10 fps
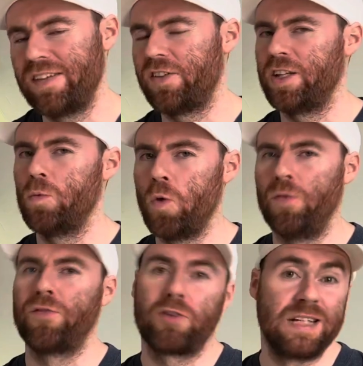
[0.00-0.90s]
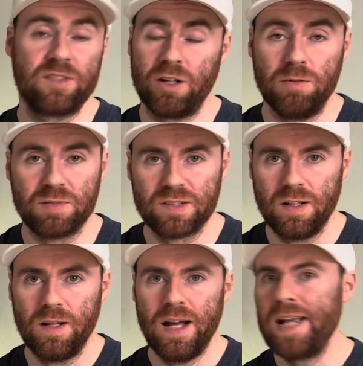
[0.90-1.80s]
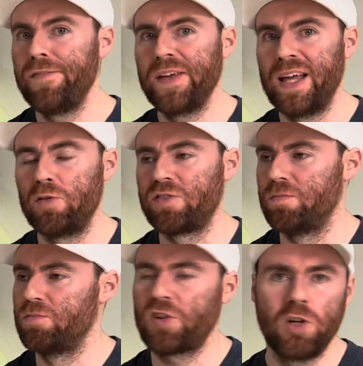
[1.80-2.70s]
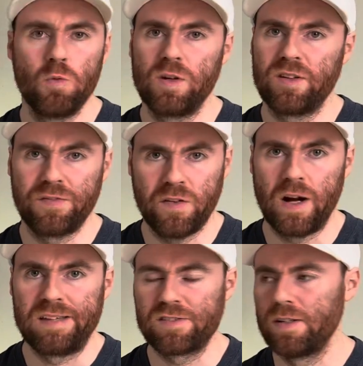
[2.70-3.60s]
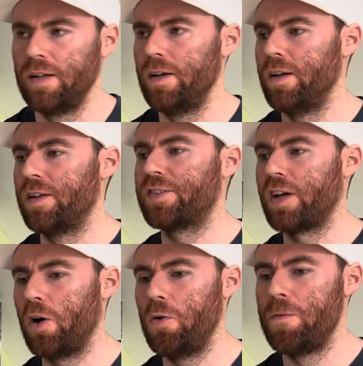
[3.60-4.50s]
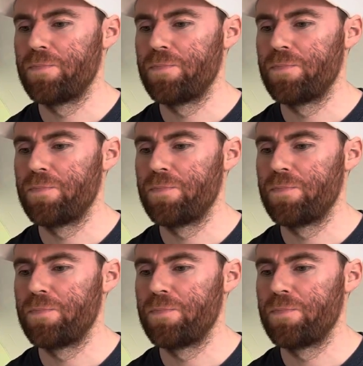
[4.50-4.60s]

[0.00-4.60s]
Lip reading: that you want 3 scoops. Anything else, 2 would suffice. So,